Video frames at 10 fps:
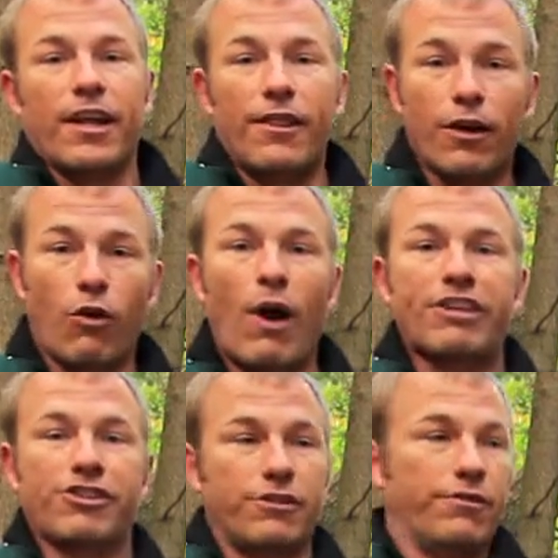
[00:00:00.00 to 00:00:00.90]
The
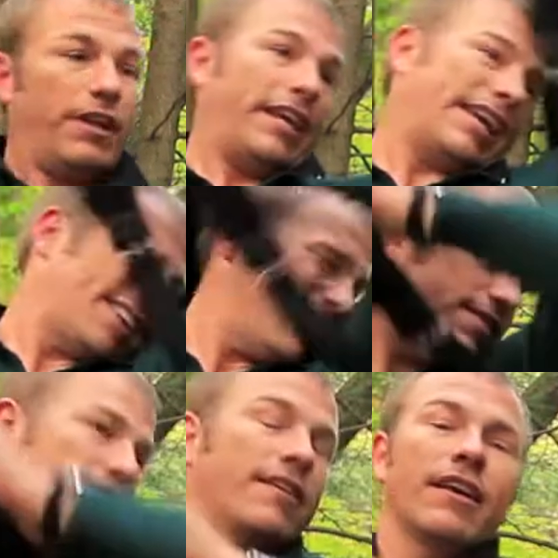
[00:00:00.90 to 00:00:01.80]
question really is
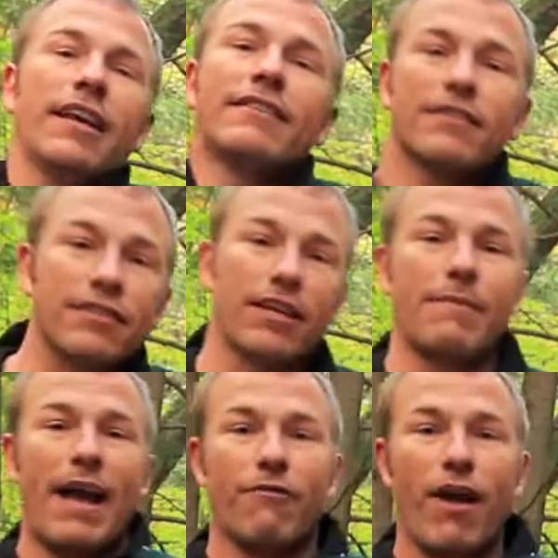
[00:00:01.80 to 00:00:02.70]
a sling
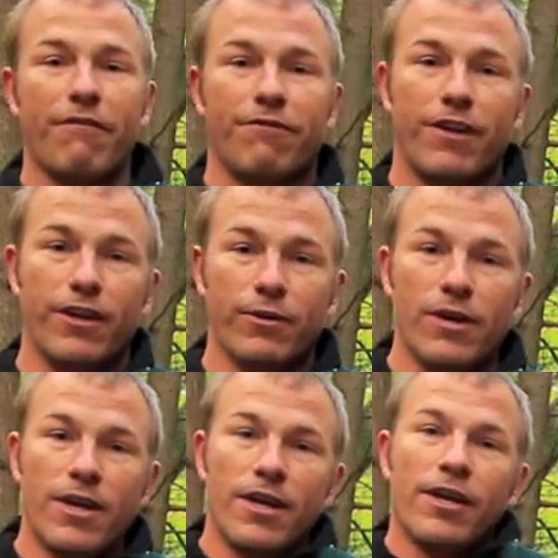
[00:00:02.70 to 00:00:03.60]
bag right for you?
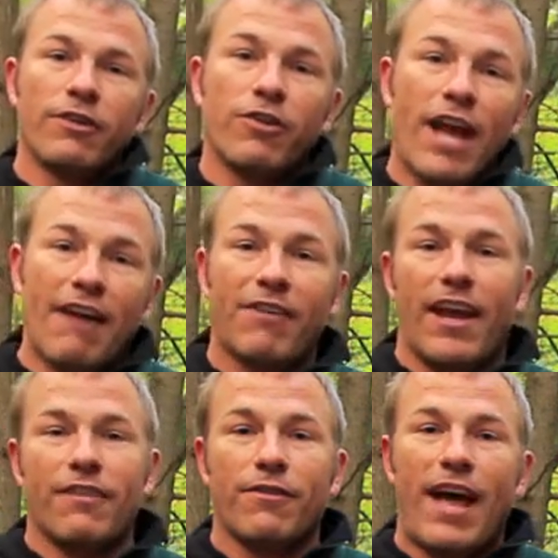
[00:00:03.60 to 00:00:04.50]
So you have to
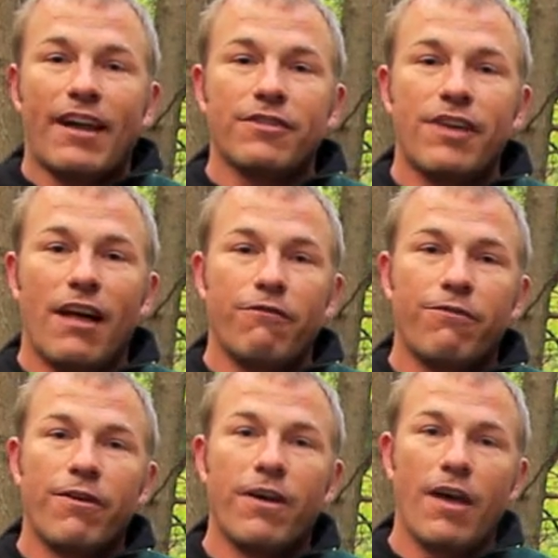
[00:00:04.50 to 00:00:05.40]
answer that yourself.
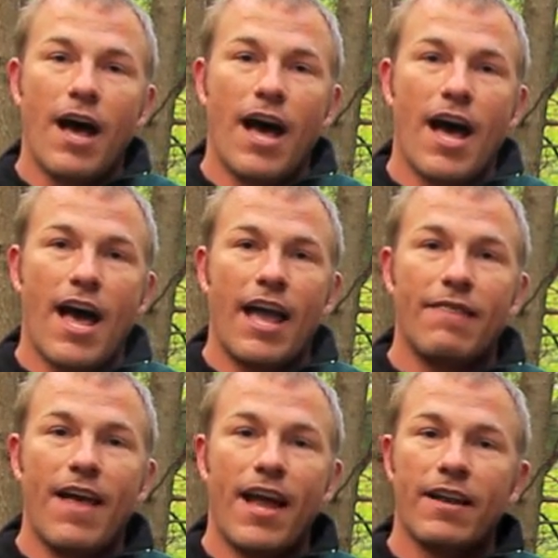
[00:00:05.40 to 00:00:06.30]

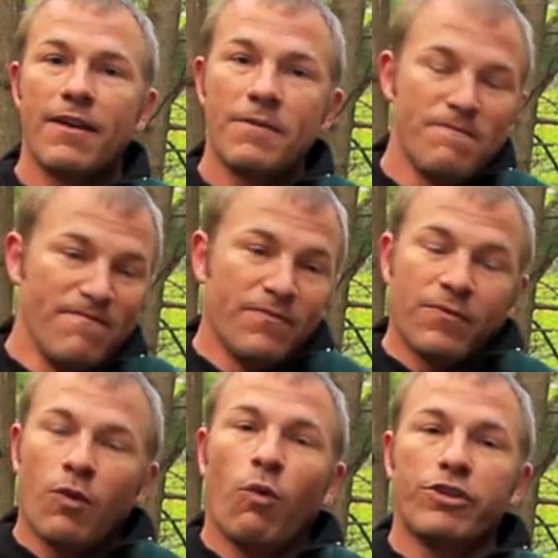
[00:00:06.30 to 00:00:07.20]
And then
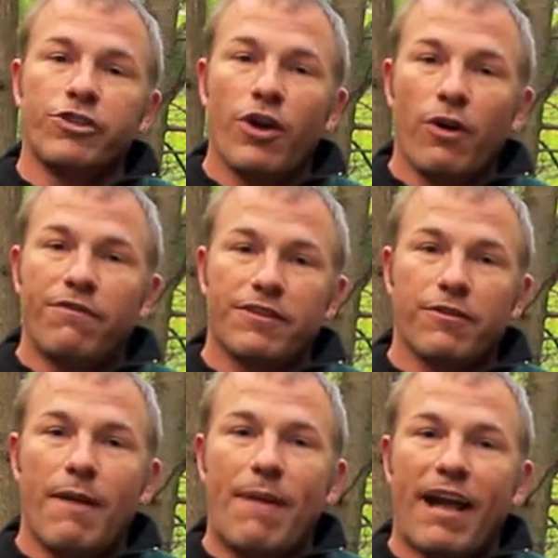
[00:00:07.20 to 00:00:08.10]
once you know if it's the
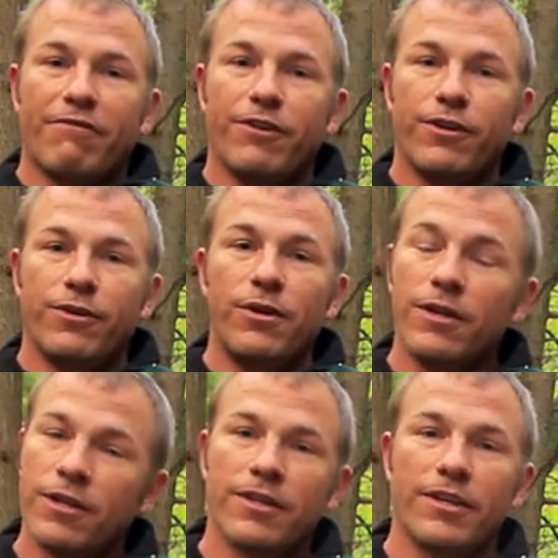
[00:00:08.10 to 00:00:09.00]
right bag for you,
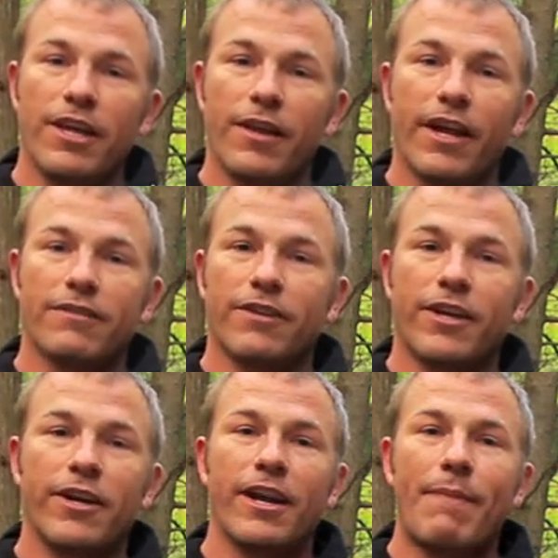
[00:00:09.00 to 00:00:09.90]
you either get a sling
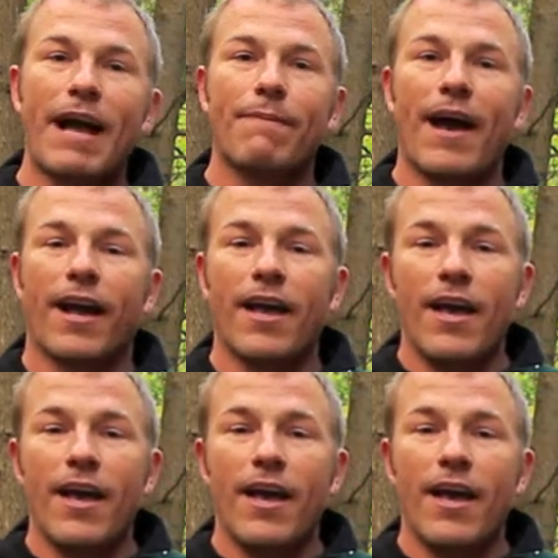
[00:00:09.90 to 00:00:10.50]
or you get a backpack.